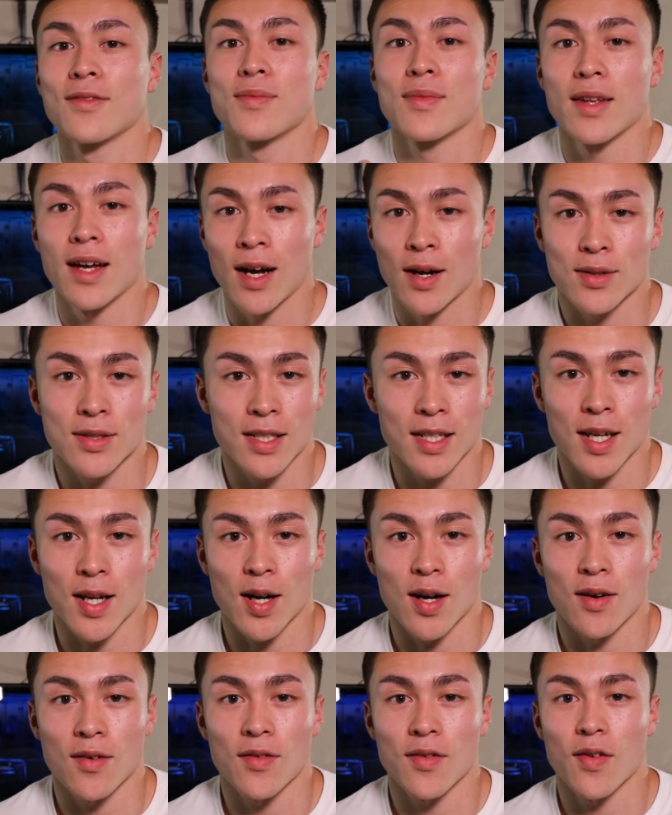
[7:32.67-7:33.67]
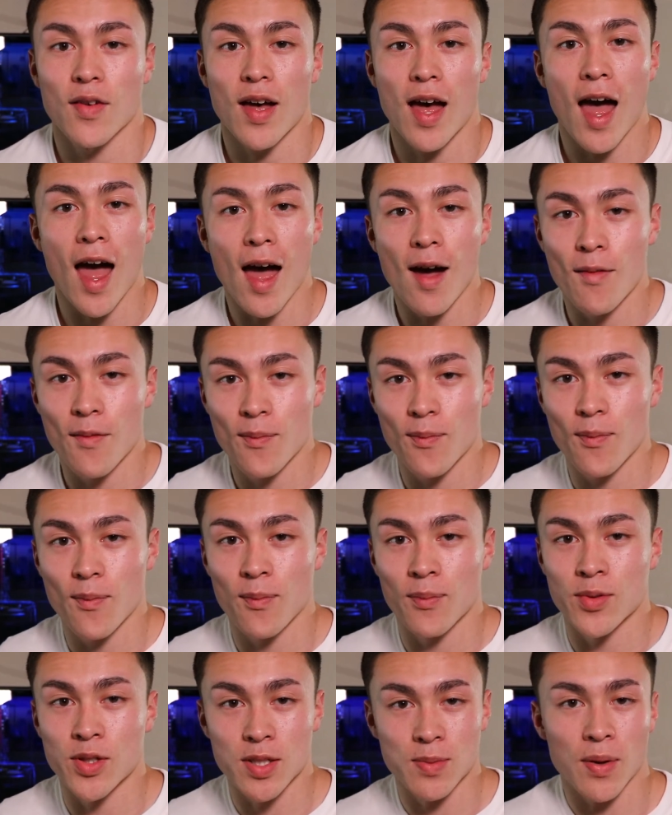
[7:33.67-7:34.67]
I'll take care of
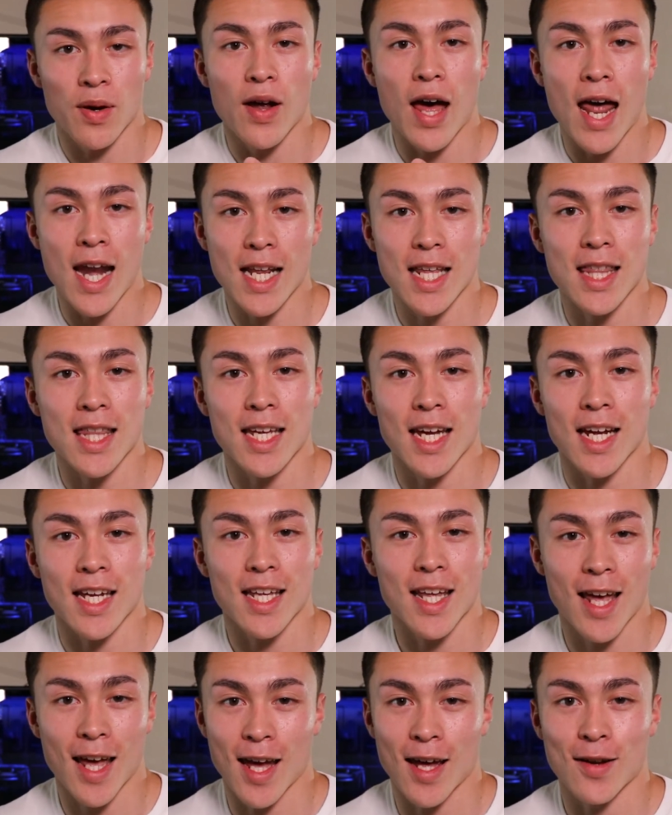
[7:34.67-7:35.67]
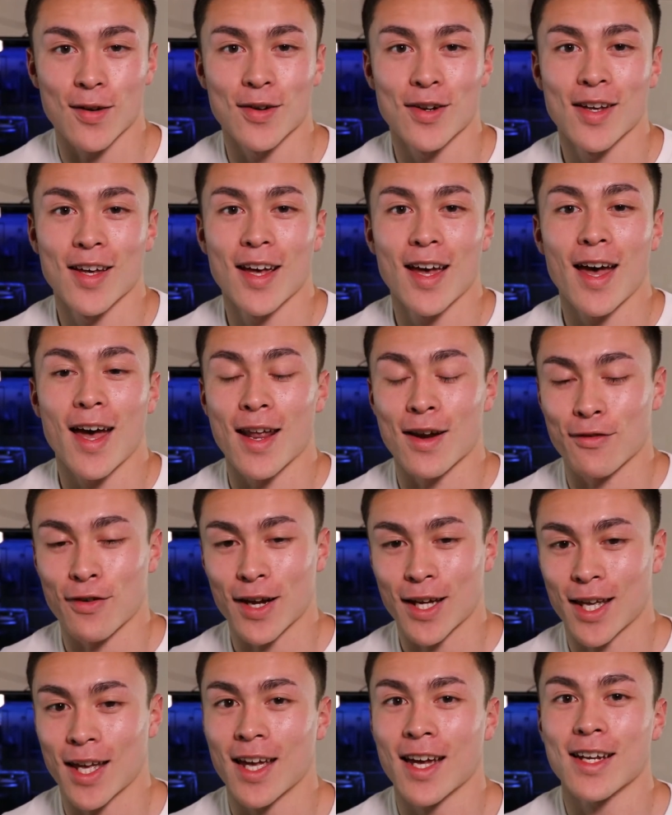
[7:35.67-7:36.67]
just about anything I can, and if I
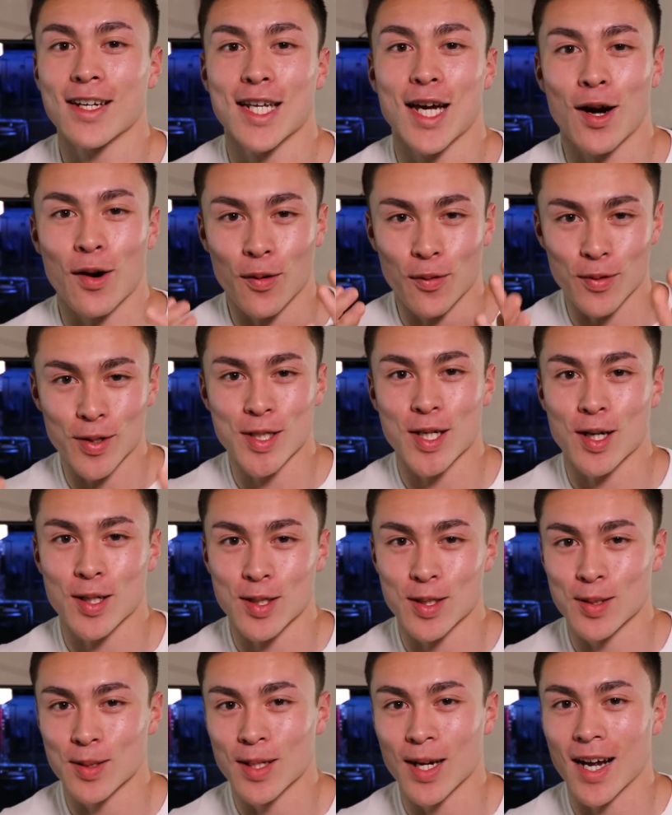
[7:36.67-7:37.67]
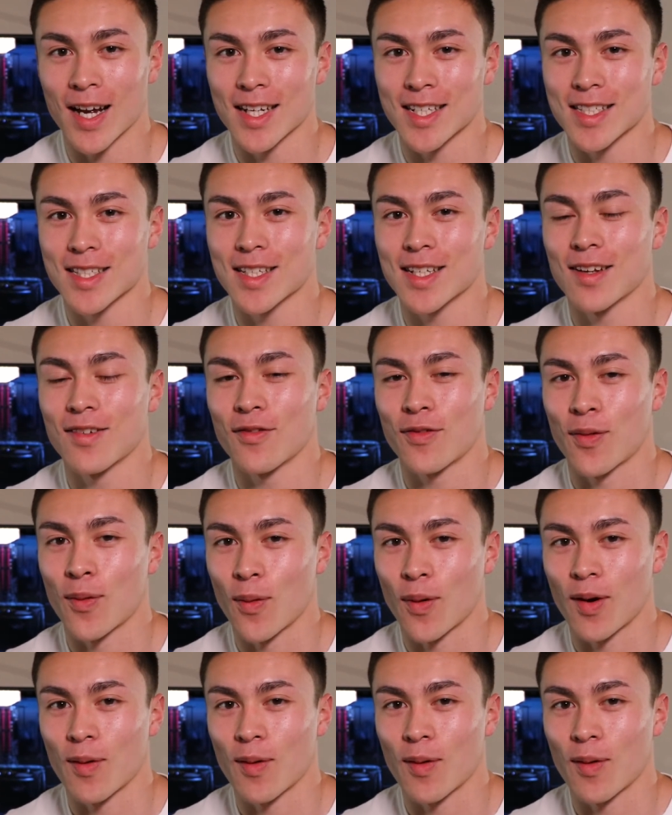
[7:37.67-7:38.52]
can't, I'll reach out to you guys for